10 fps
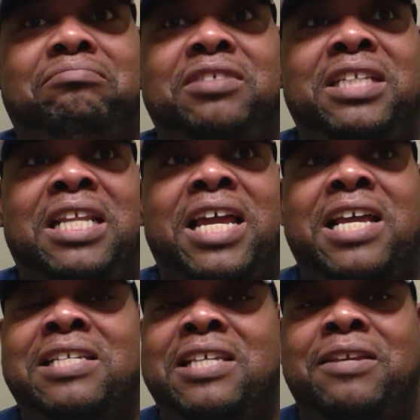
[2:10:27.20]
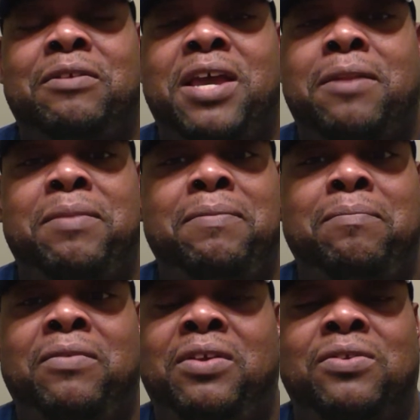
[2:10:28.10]
like I said, you got to
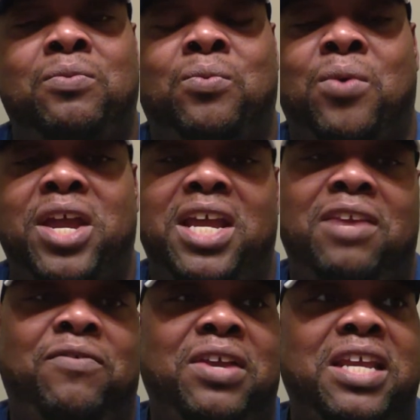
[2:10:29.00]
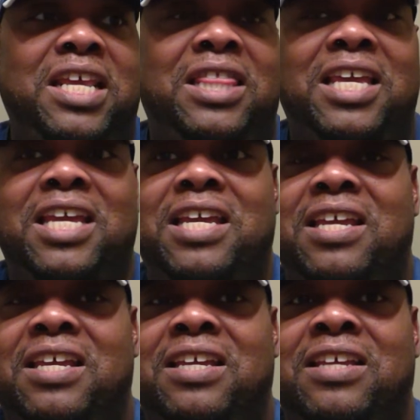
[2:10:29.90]
be just ready for anything.
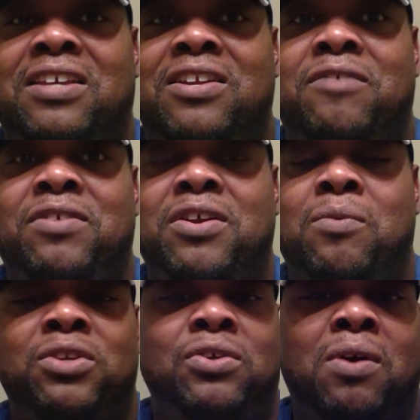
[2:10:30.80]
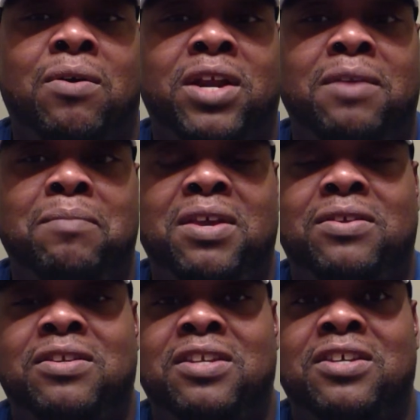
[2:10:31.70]
You never know what you already
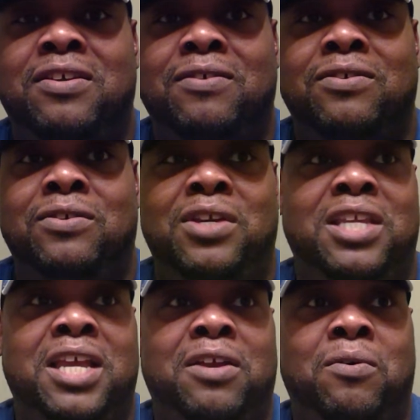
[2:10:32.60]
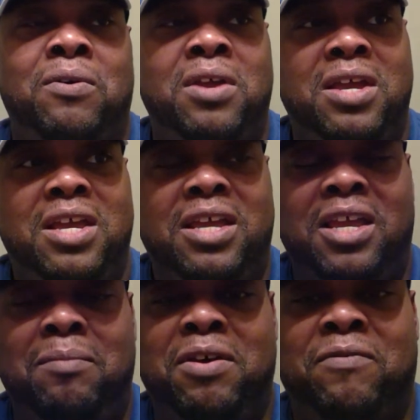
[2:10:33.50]
missed until you get that
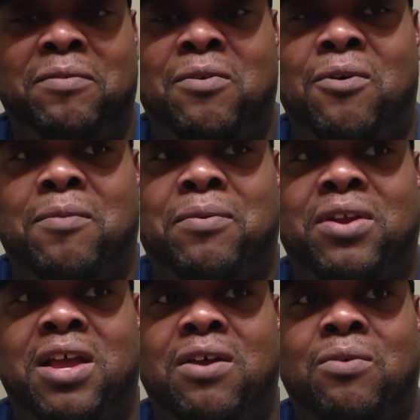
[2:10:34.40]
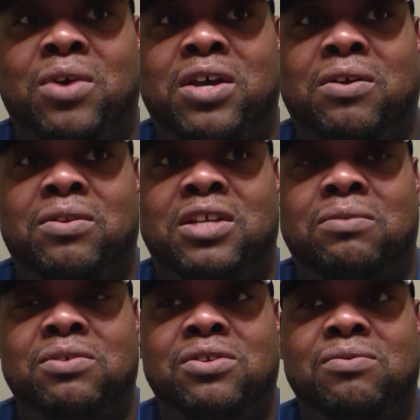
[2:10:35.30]
email from corporate. Oh, well,
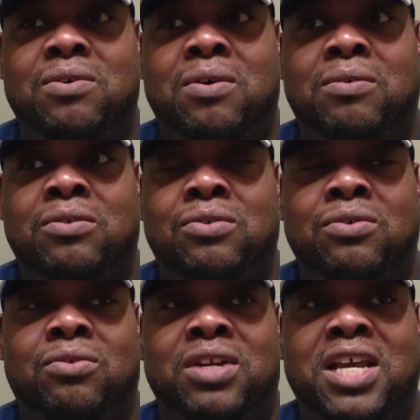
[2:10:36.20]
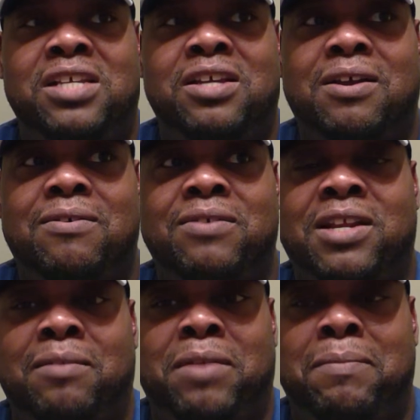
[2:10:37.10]
this was due 2 or 3 days ago,
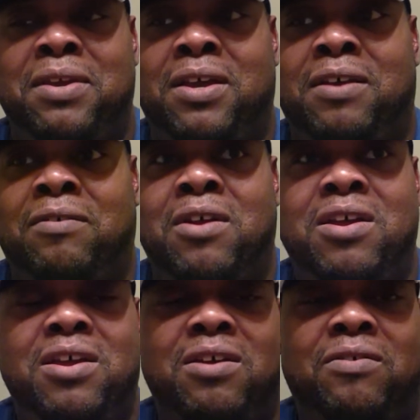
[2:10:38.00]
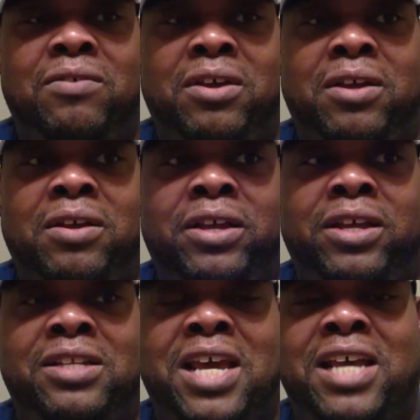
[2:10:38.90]
and it might be a
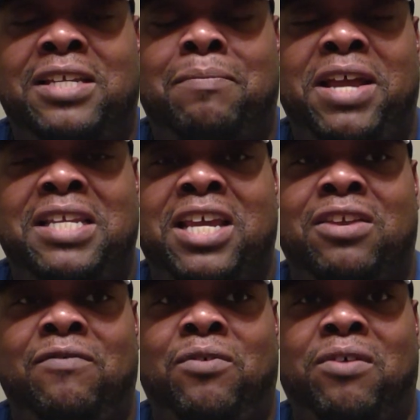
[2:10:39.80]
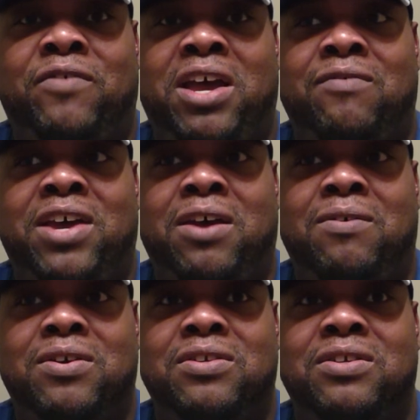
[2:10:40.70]
task that might take you 4 or 5
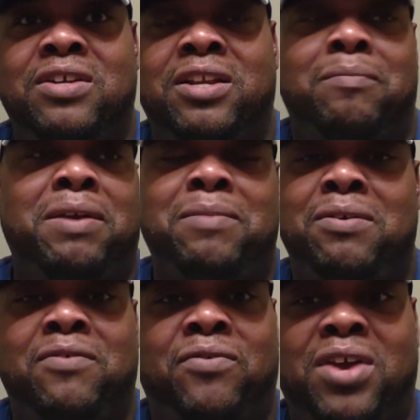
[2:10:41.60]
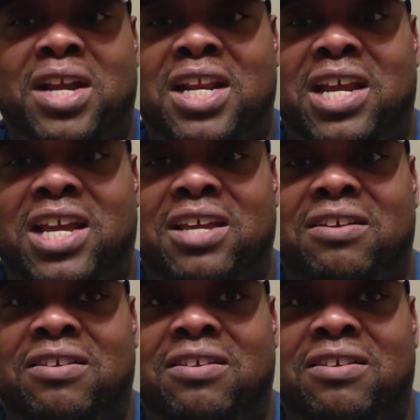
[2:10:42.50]
hours, and it might be on a Friday night.